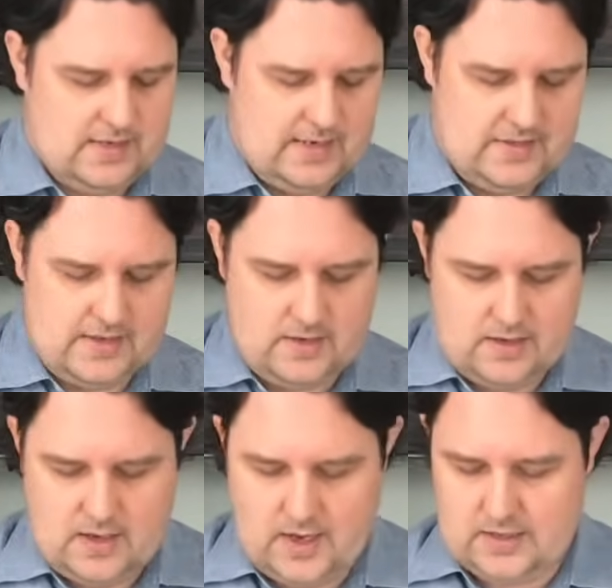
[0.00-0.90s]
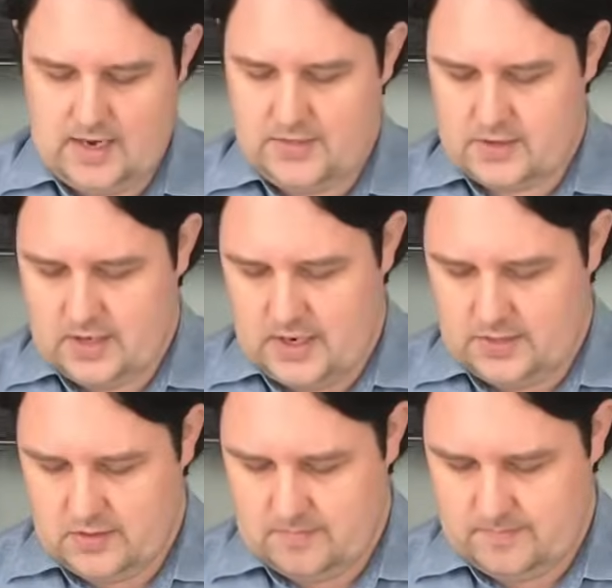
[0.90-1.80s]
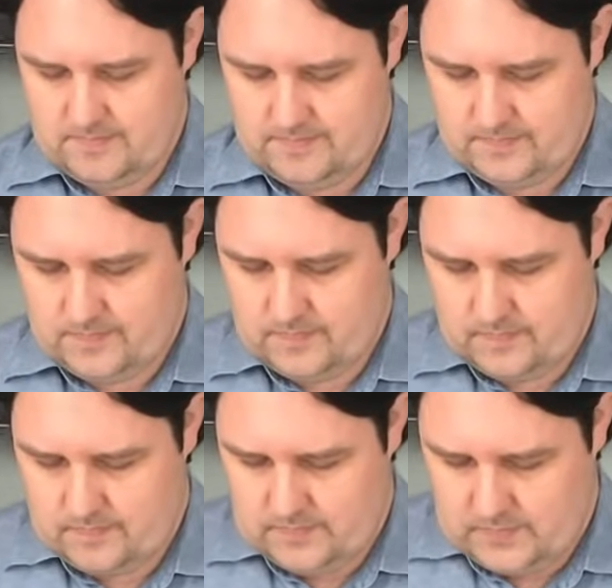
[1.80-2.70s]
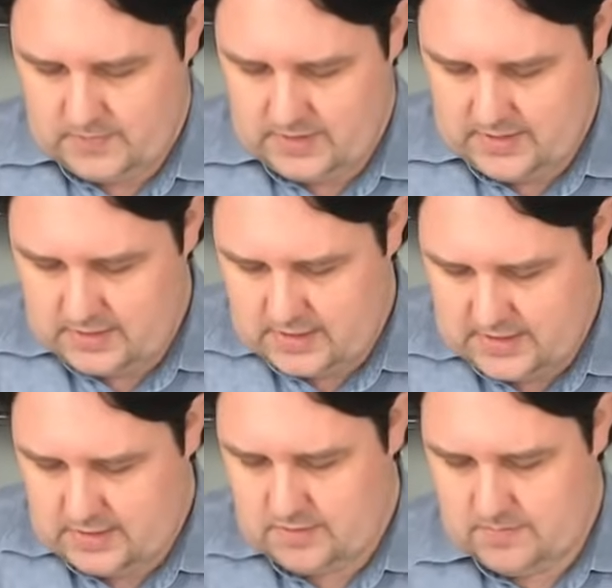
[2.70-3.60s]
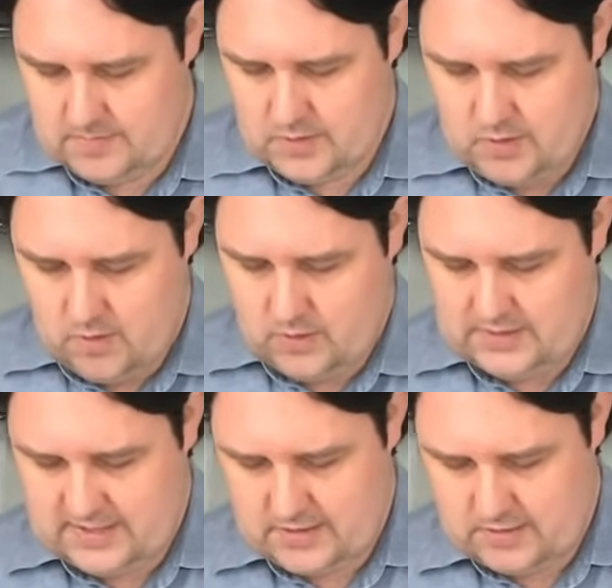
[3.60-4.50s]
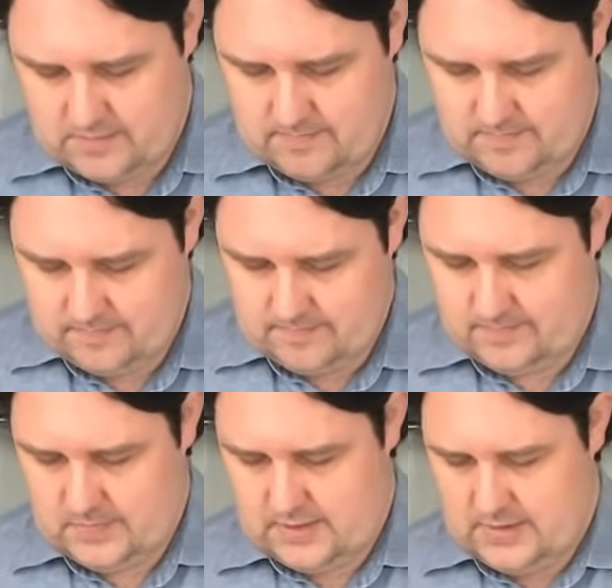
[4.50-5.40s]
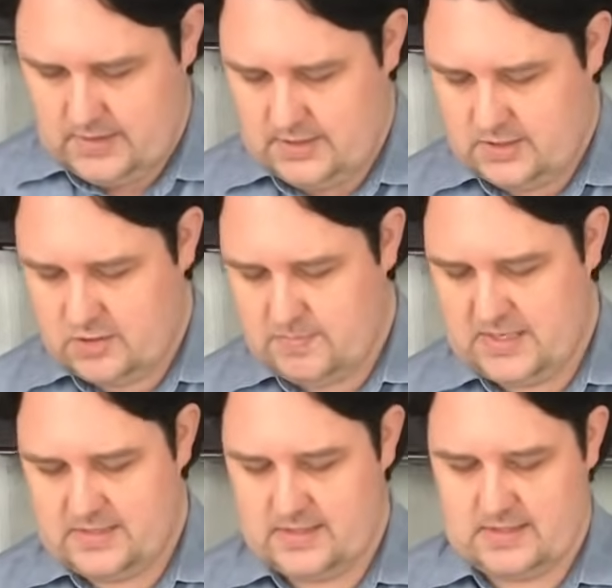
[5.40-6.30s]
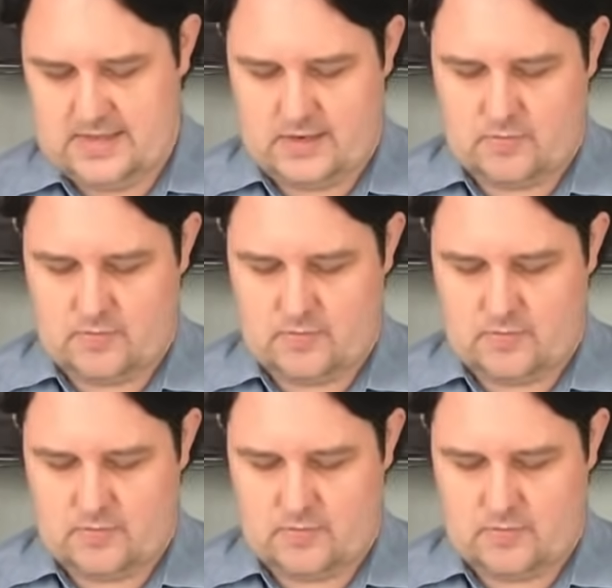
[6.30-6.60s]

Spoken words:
And then I'll either cut them, you can either cut them or tear them into pieces that are